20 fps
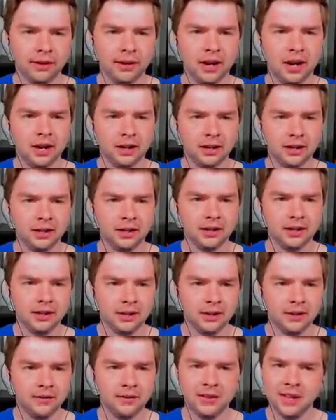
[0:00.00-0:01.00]
the duck.
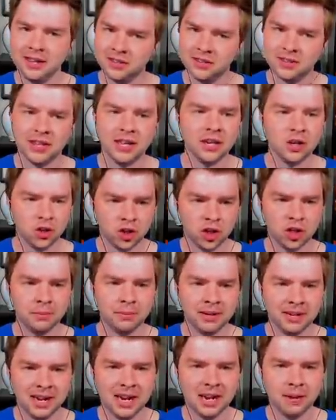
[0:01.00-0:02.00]
This thing should
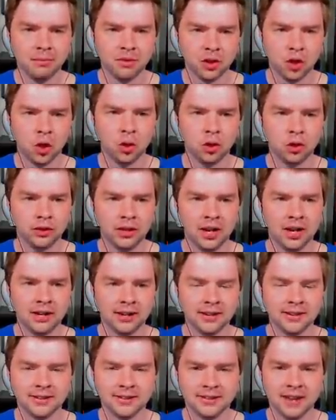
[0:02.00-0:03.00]
have been named
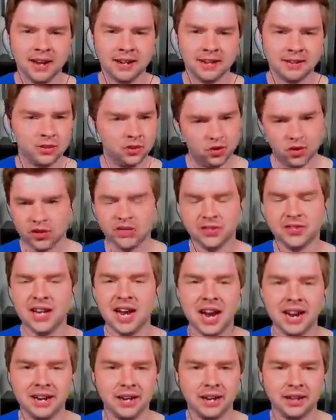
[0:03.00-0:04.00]
Golduck. Instead, it's just
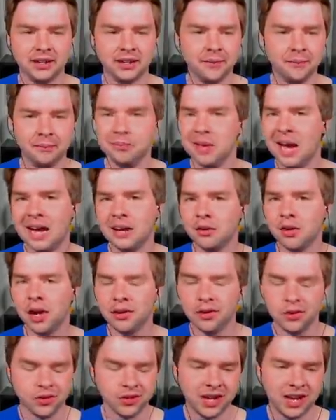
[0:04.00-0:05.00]
Psyduck. I don't
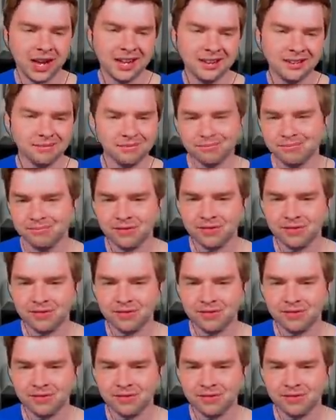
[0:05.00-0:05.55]
understand.